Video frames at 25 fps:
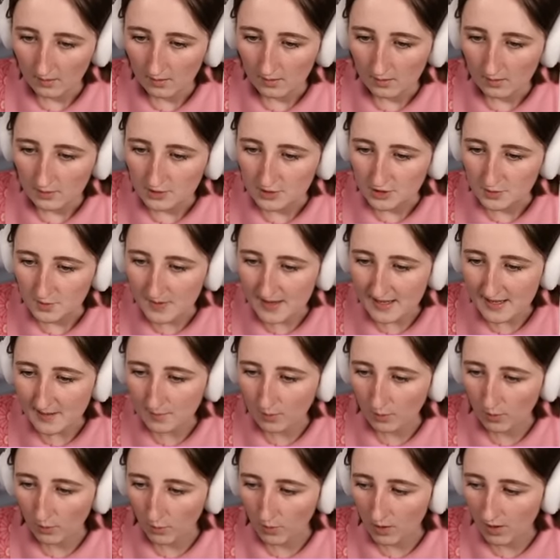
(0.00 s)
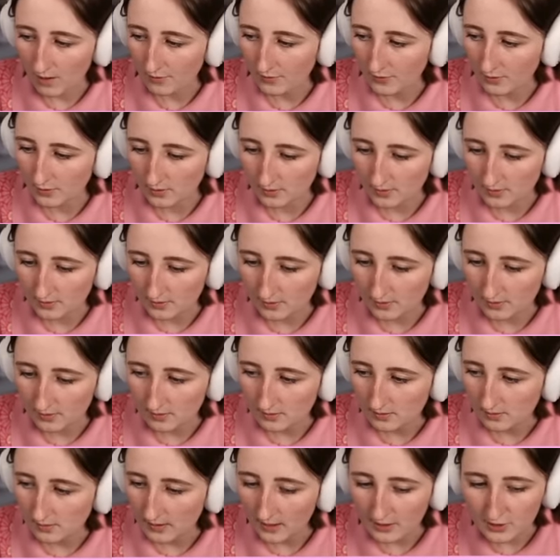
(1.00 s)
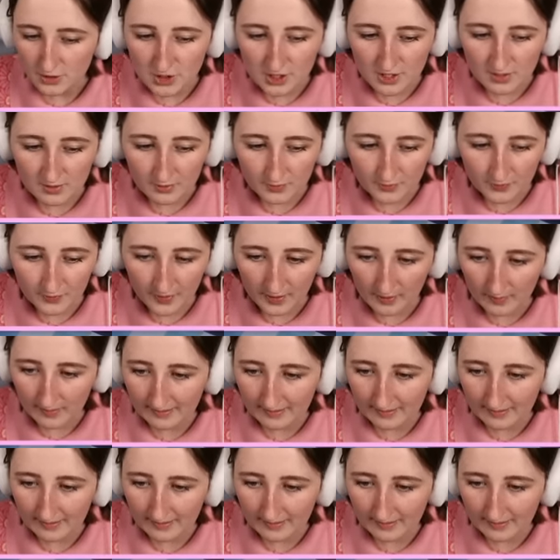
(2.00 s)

She's making more waffles. And she's very